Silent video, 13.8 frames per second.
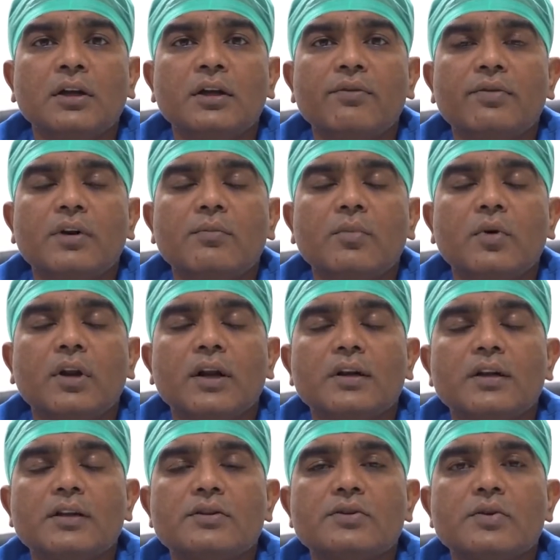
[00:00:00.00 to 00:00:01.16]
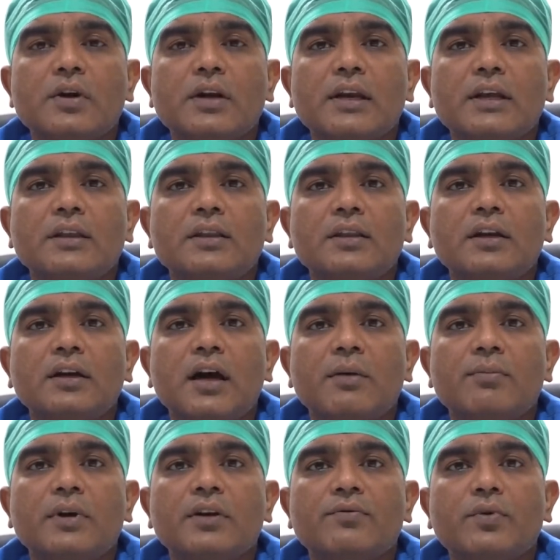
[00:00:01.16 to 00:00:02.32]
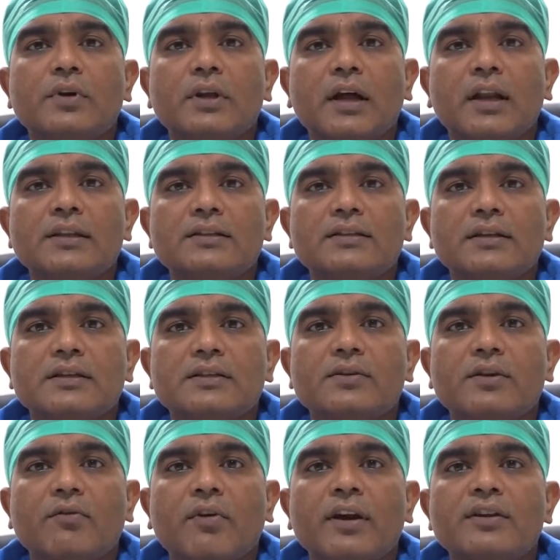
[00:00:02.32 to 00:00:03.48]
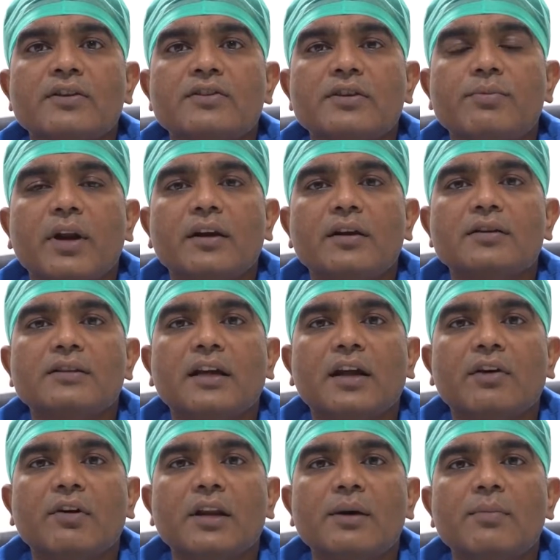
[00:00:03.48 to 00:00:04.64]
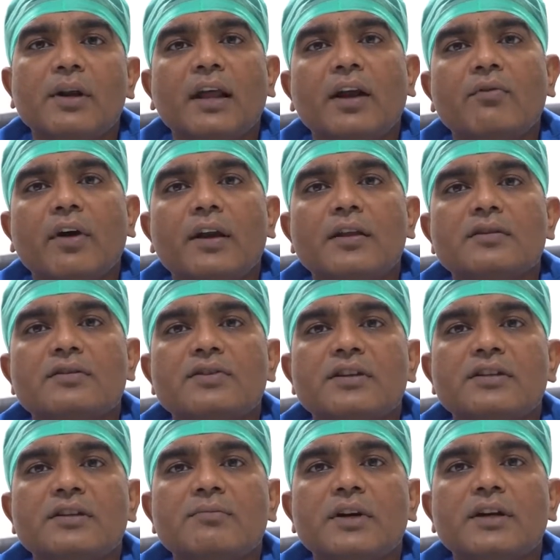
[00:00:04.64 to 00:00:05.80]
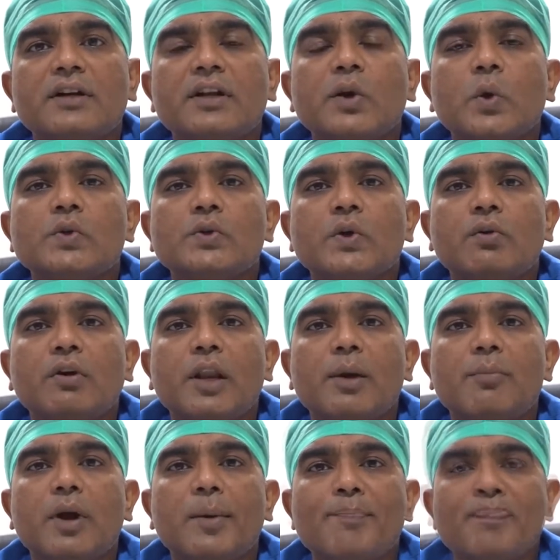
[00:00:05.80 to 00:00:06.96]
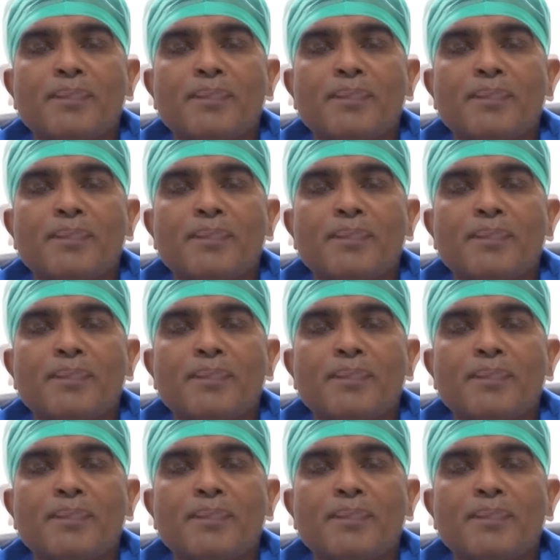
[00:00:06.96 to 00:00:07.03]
different modalities to clean the diabetic foot ulcers. Various debriders are available and various dressing material also available.